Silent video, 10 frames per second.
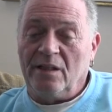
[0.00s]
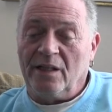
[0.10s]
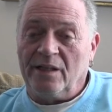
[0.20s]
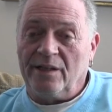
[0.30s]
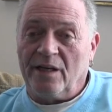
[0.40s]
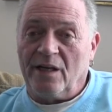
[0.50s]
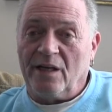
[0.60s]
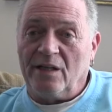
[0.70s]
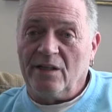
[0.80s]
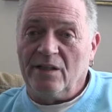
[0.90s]
And
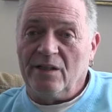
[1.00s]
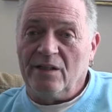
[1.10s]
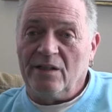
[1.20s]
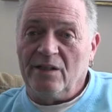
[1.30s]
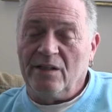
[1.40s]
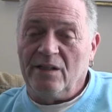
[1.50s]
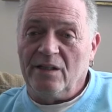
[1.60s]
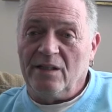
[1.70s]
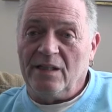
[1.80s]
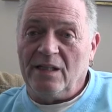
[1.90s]
uh,
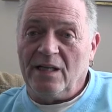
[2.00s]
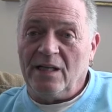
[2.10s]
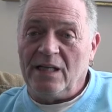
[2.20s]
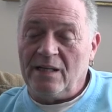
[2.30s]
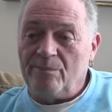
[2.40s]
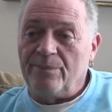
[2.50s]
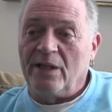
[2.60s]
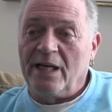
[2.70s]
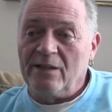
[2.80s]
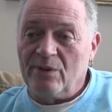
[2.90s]
and he
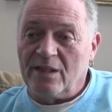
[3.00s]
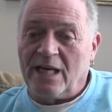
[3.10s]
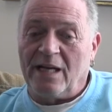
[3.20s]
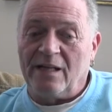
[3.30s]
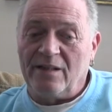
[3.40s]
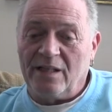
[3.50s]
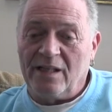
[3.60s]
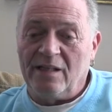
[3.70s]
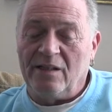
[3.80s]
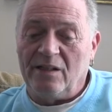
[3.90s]
played with that. I think
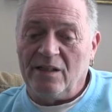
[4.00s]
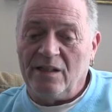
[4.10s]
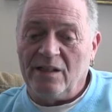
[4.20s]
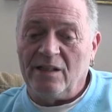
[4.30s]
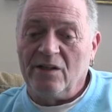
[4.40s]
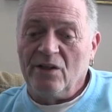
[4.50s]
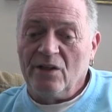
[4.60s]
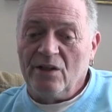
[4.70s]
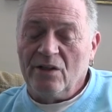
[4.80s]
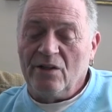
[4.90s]
he he
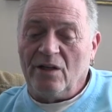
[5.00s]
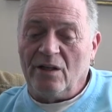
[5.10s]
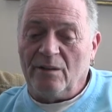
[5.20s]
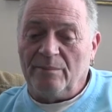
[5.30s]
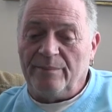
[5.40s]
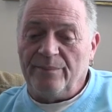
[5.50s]
um,